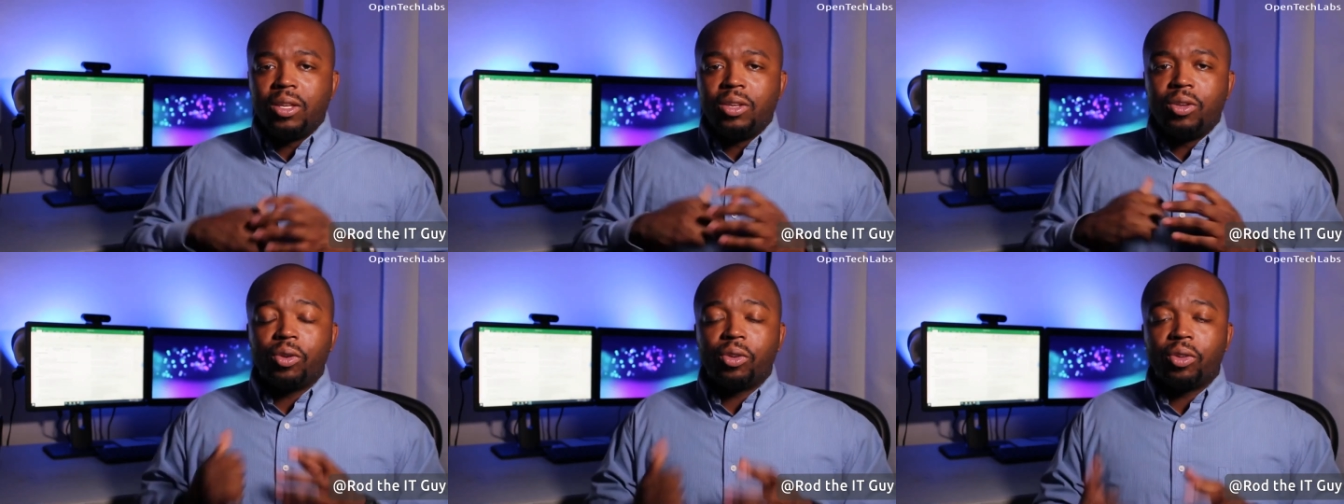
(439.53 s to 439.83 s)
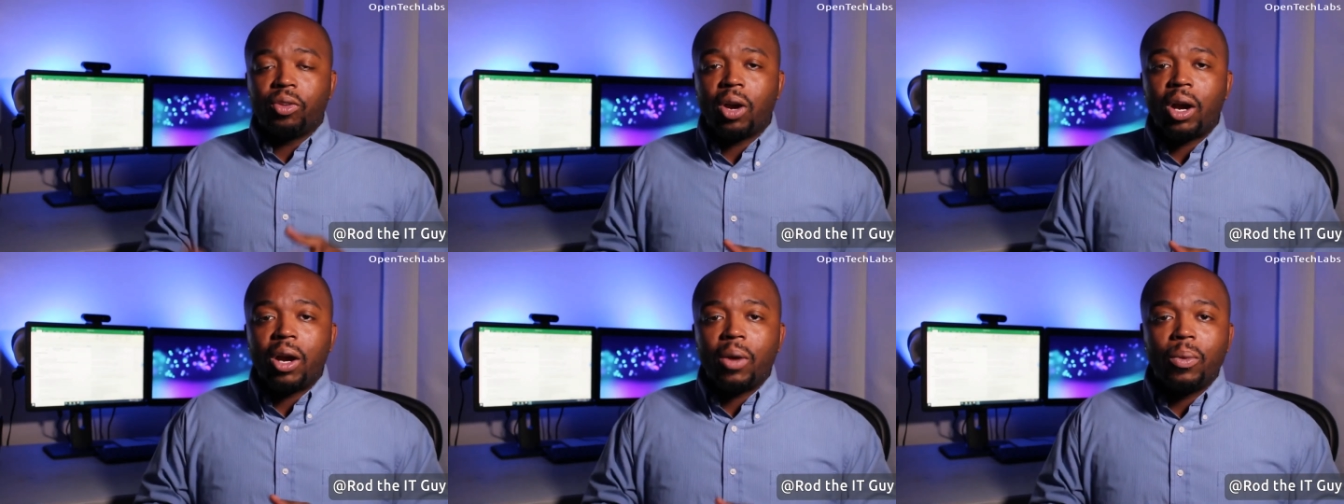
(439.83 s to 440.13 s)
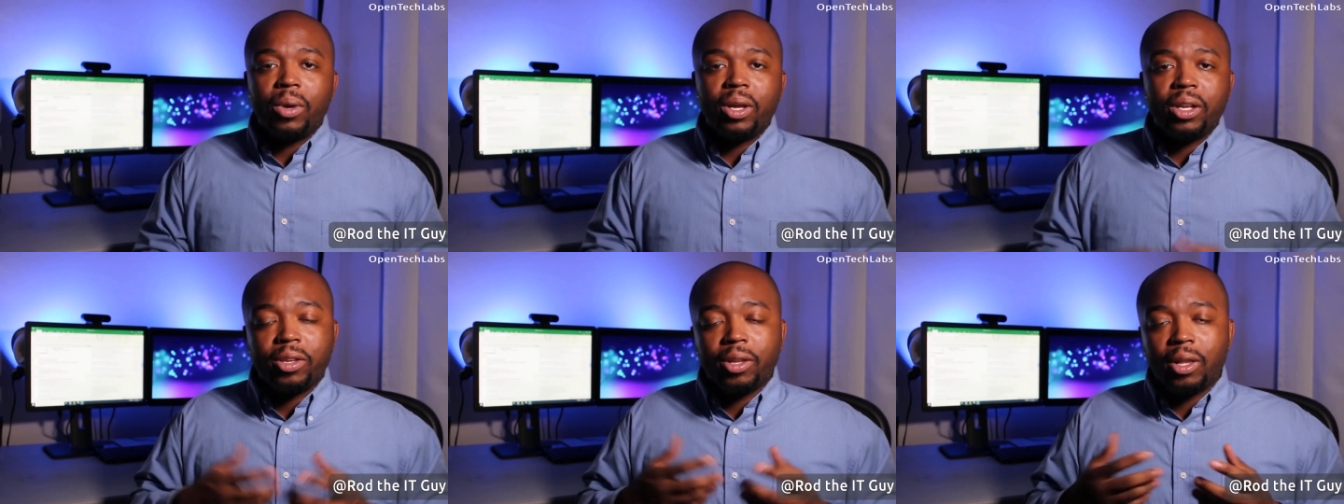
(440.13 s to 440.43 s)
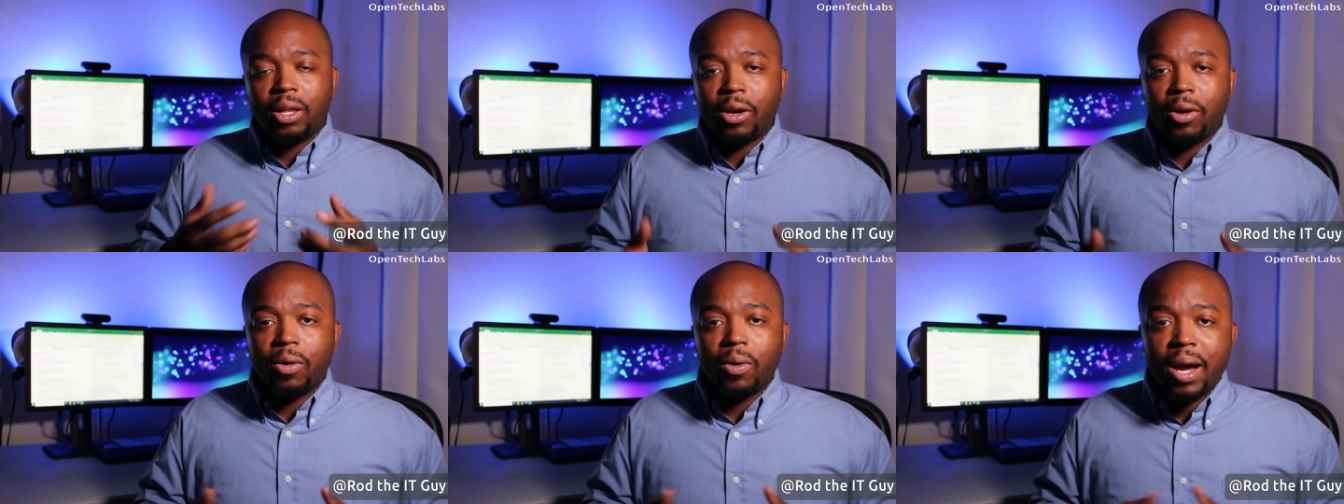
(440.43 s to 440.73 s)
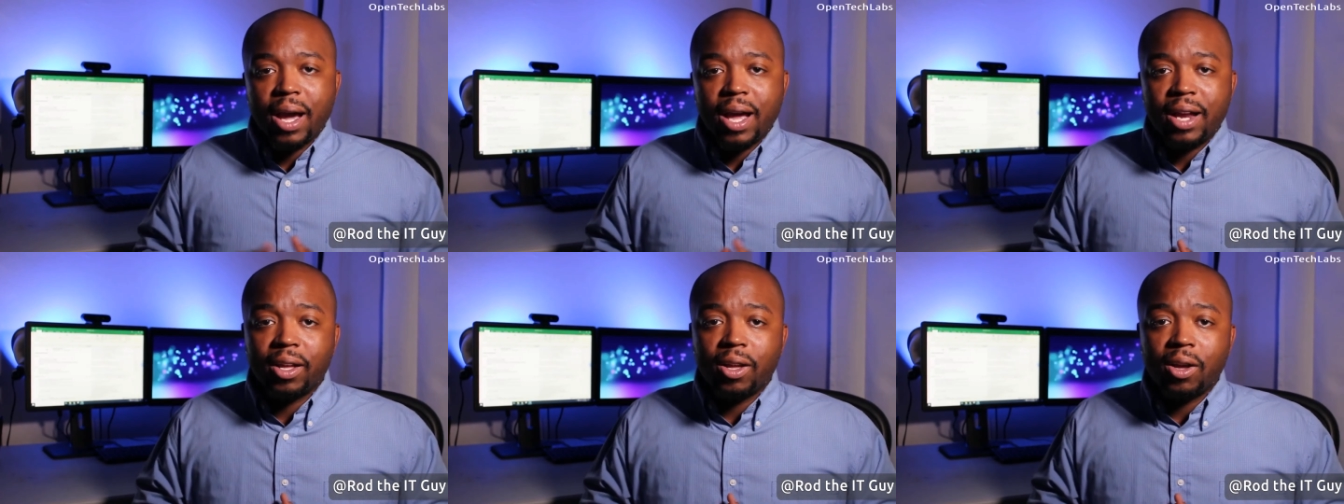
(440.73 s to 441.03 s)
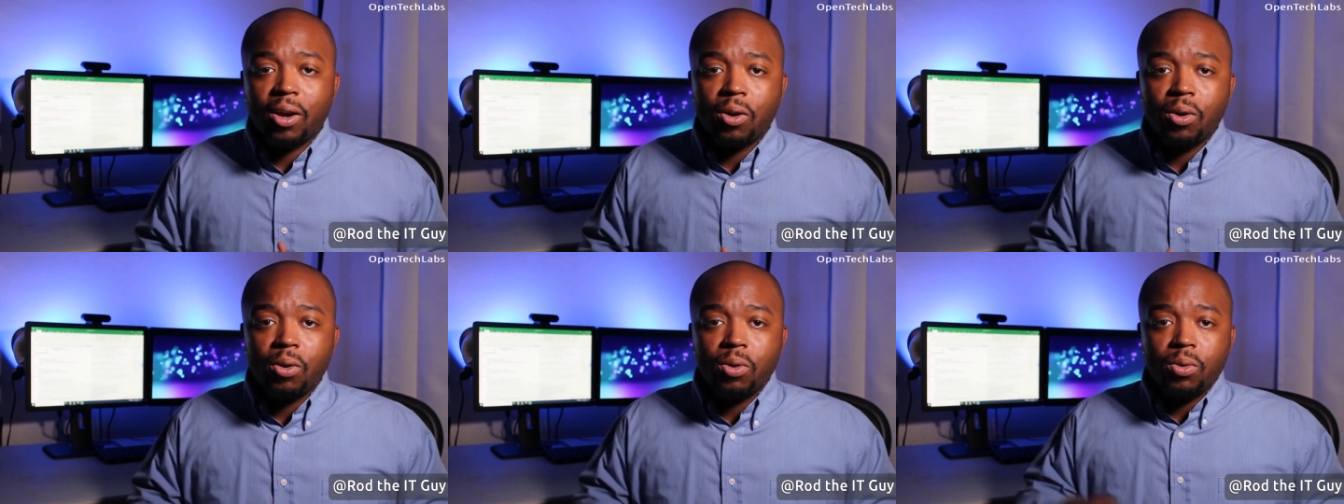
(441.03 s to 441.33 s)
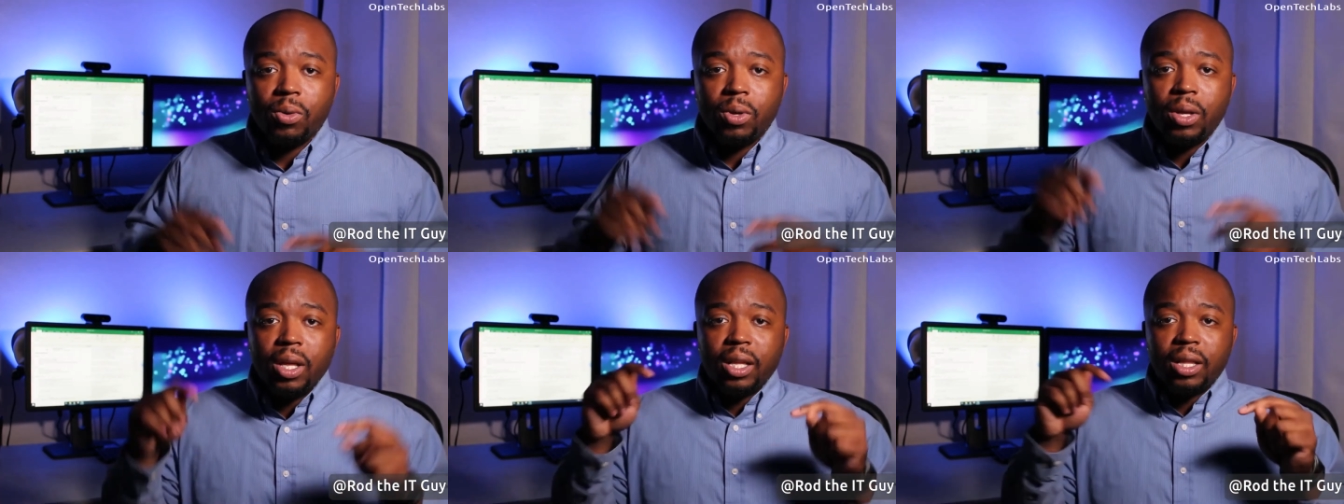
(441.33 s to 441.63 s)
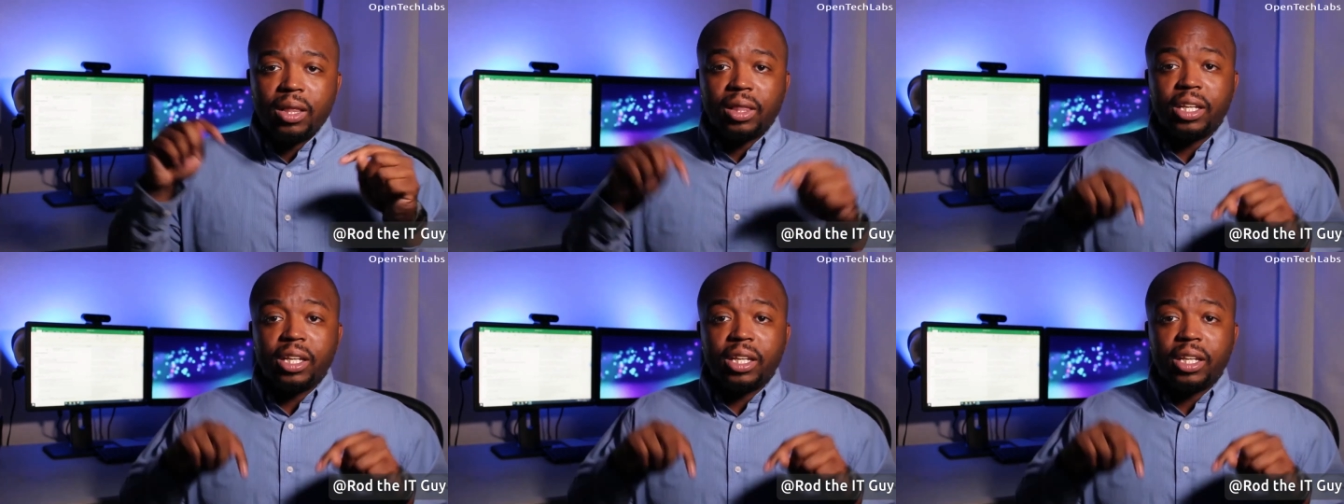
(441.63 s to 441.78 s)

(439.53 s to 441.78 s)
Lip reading: you start with to learn how to code?